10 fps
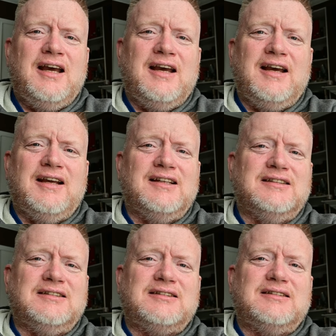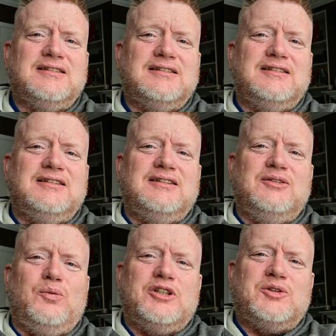and
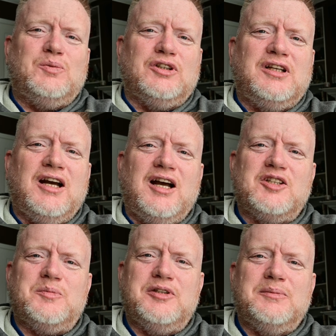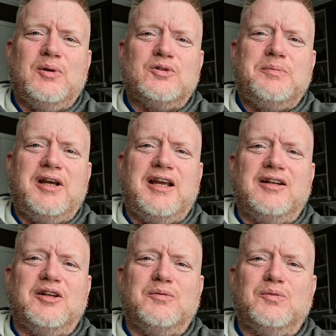which would cause me the most pain.
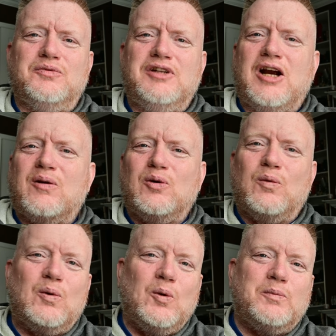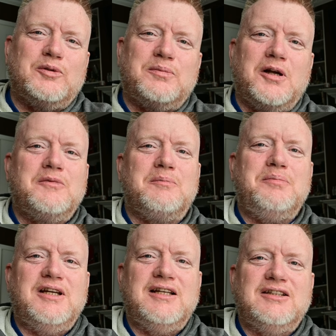Like, narrow rope would probably
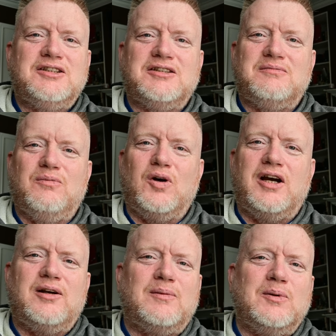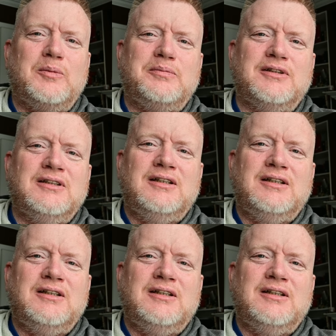pinch, wider rope